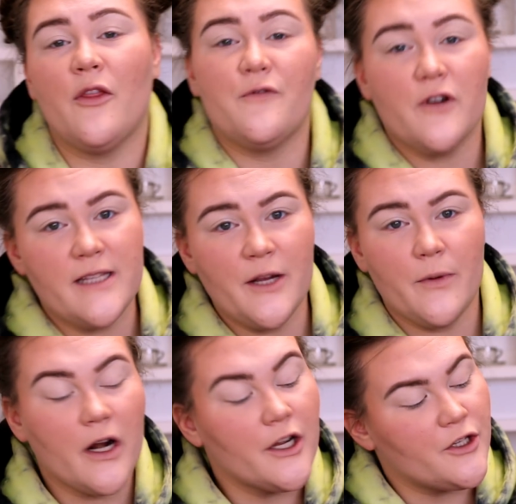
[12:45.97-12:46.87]
the first thing
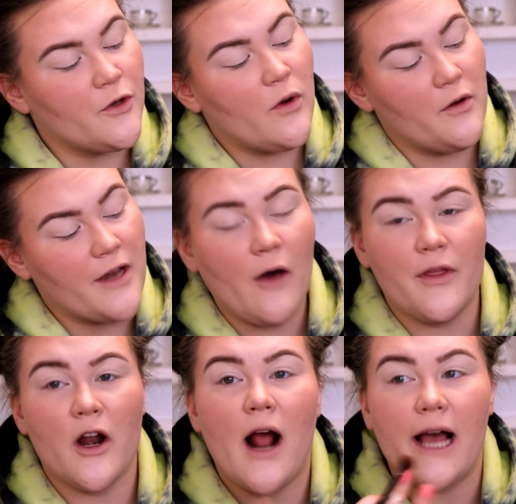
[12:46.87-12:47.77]
we're gonna do now
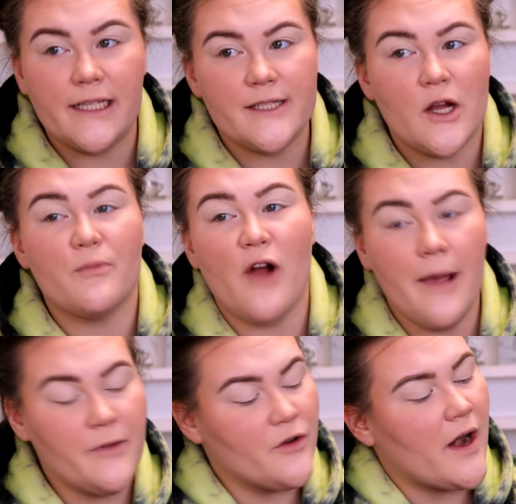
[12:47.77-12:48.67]
that our eyelids are
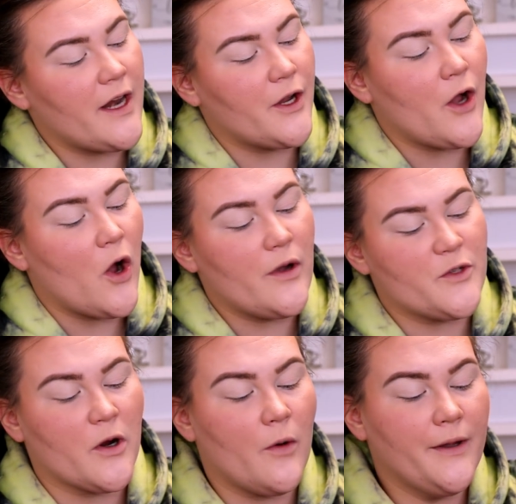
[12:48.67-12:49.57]
primed and ready to go is
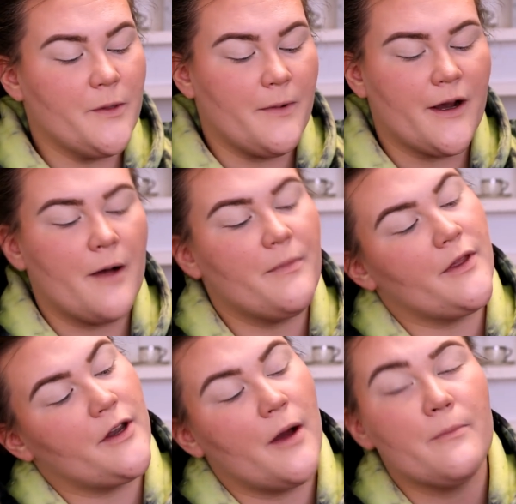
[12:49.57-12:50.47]
we're going to pick up
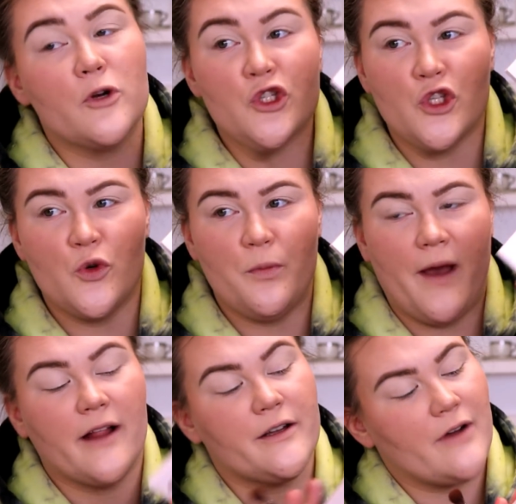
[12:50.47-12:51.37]
the number two
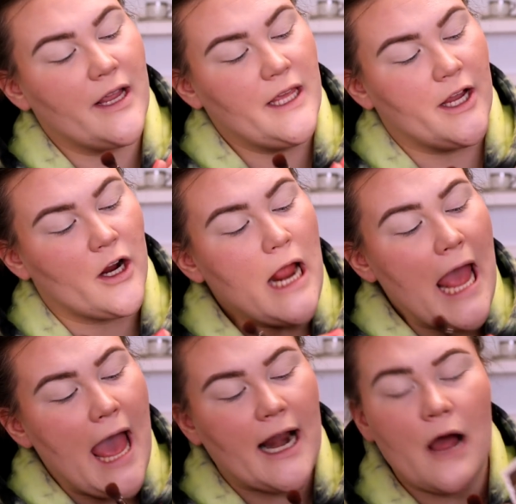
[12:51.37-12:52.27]
palette right here.
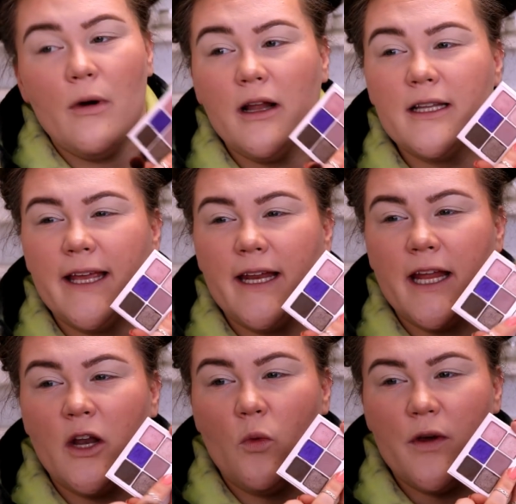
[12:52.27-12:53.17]
And I wanna lead
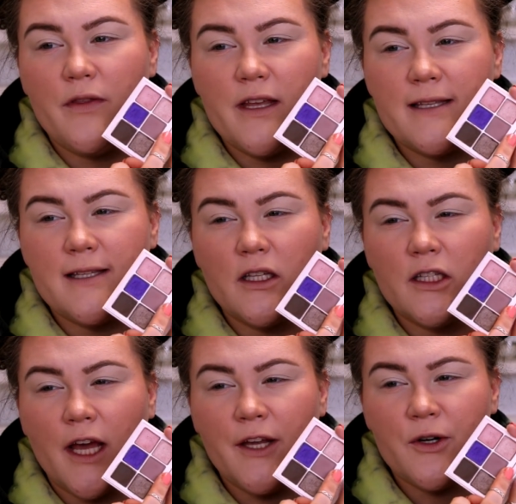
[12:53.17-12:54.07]
in with this
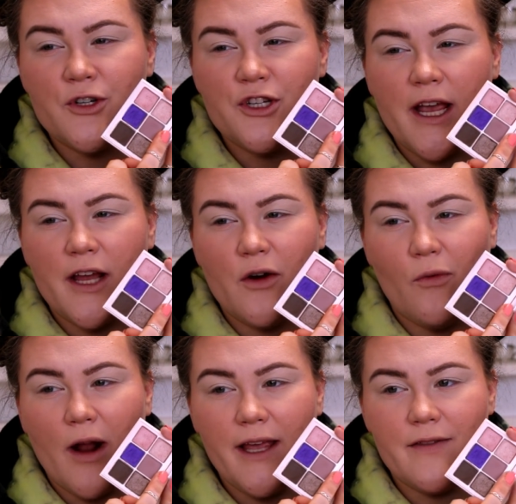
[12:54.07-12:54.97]
lighter shade
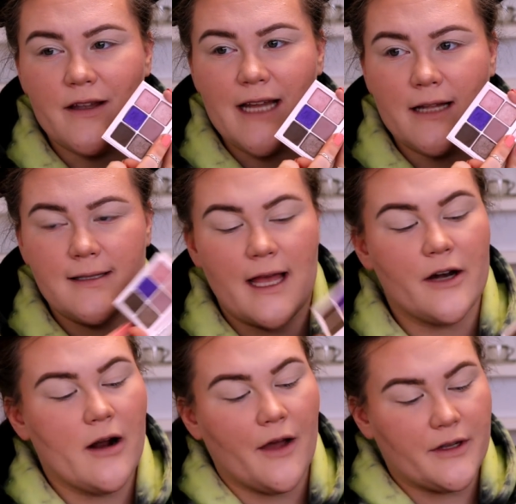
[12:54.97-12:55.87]
right in the dead
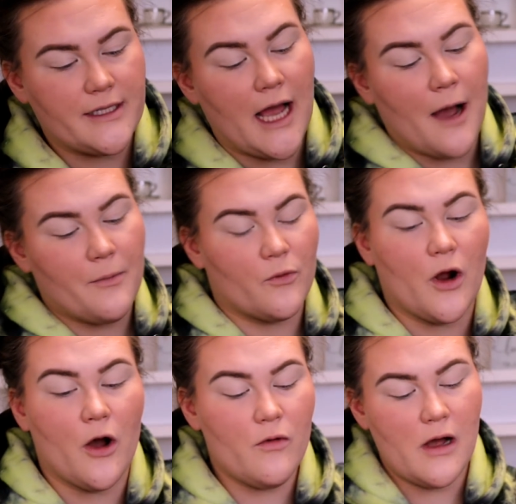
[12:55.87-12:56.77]
center on the top
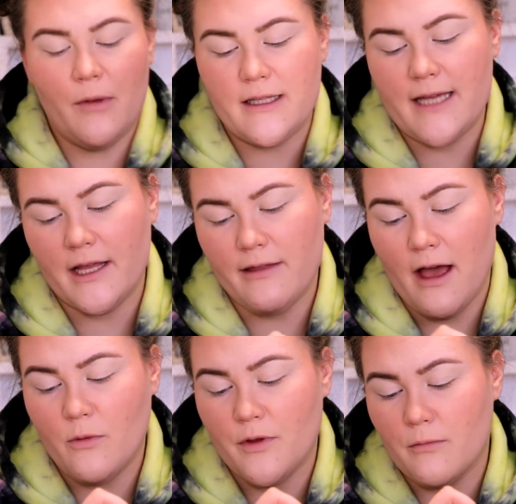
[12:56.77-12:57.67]
row. I'm gonna take
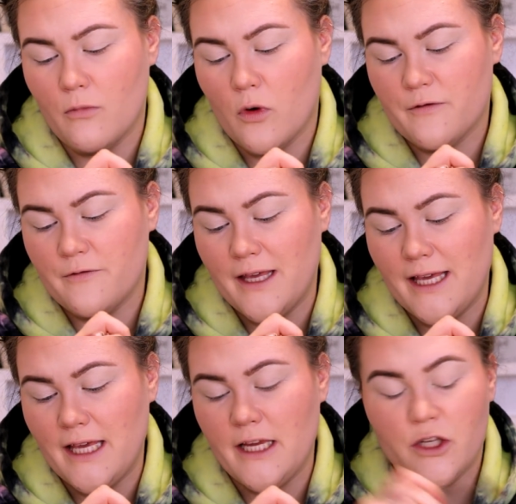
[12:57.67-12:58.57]
that with a
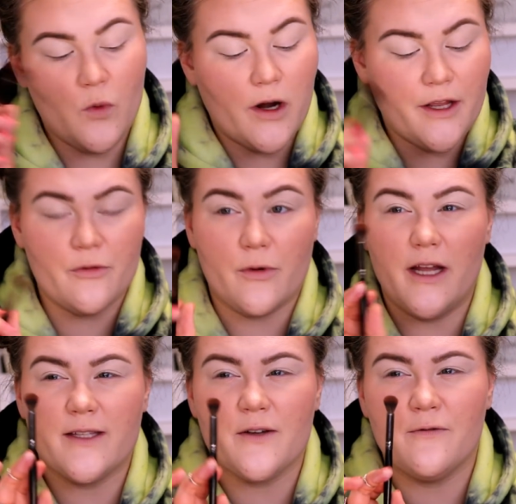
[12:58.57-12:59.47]
Morphe E23.
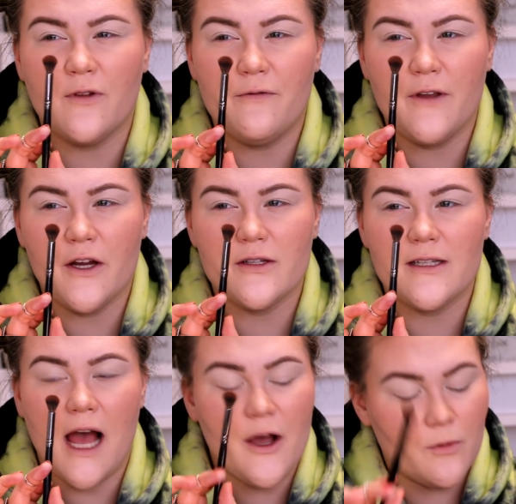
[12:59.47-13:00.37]
It's a fluffier
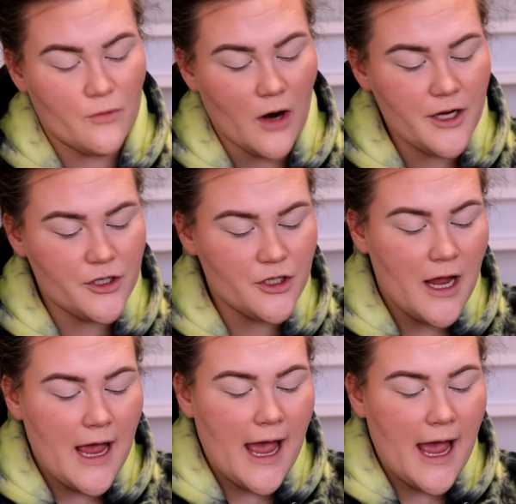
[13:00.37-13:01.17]
style brush.